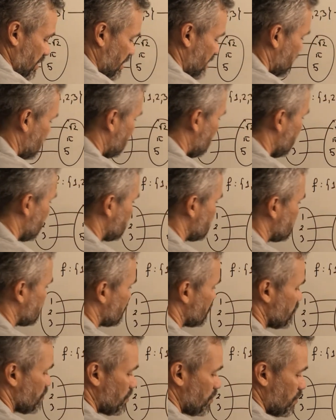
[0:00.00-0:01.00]
It takes
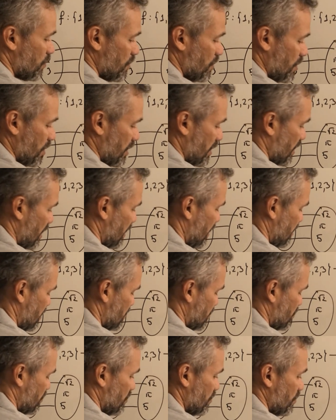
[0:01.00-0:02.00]
2
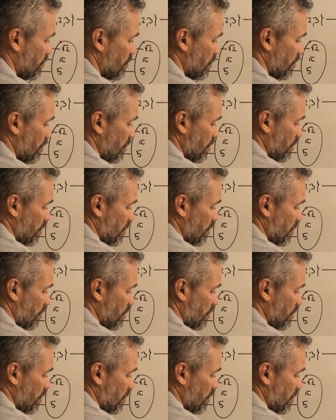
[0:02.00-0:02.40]
into